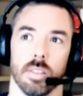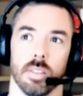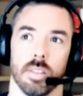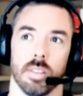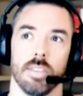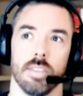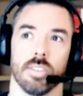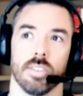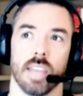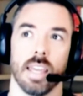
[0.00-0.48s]

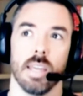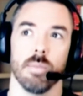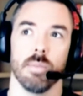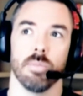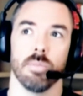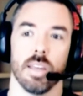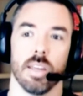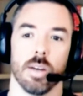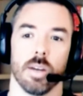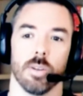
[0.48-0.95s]
these
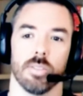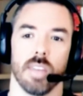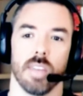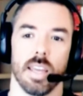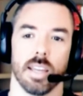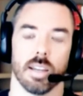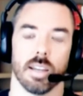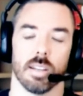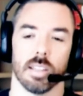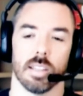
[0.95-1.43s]
games, they all
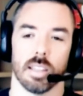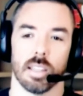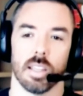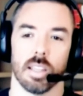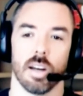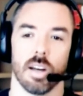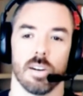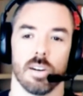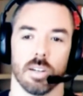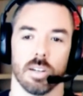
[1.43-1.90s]
take a
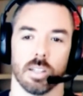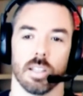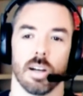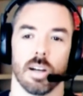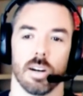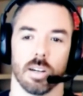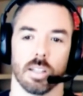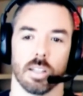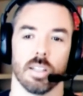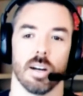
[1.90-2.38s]
long,
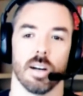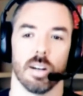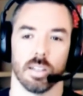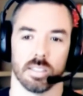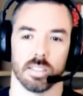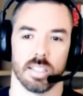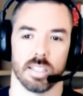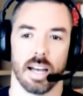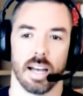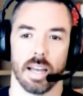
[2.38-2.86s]
long,
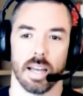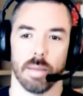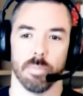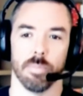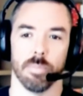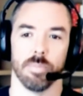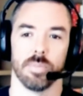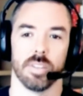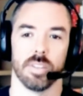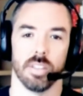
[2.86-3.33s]
long
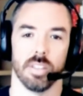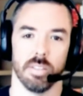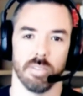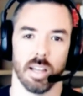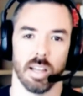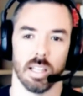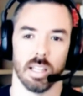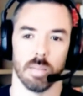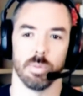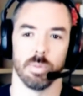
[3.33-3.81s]
time to
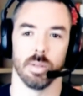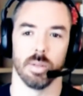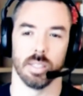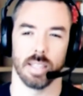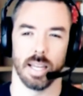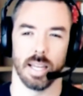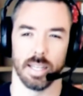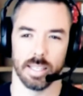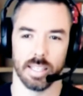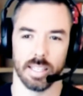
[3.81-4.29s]
develop and
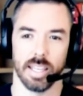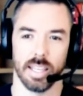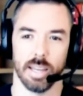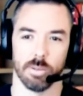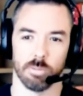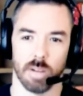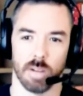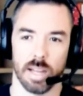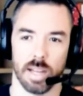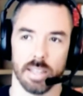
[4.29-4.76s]
kind of
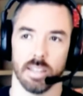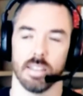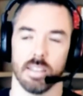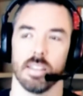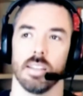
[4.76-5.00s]
get right.